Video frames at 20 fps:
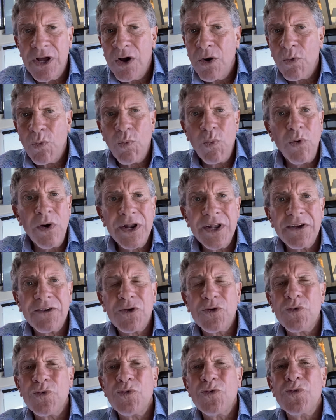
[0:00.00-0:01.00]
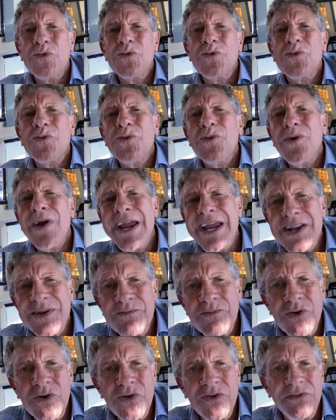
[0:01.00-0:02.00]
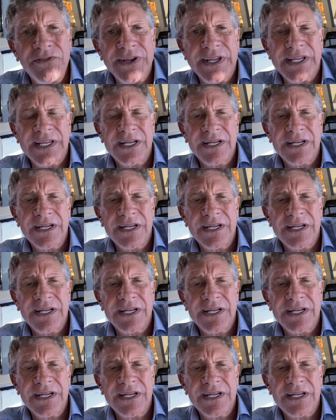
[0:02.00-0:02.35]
what a great movie.